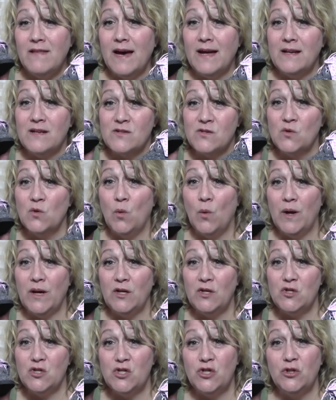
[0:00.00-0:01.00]
that is
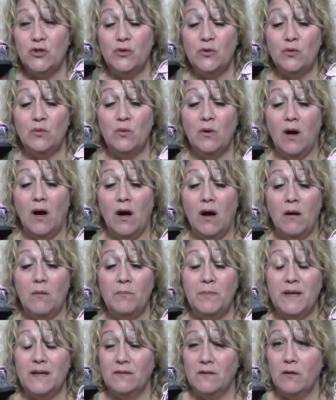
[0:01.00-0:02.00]
going to
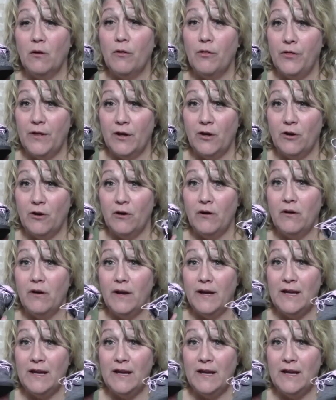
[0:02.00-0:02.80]
be a little thicker,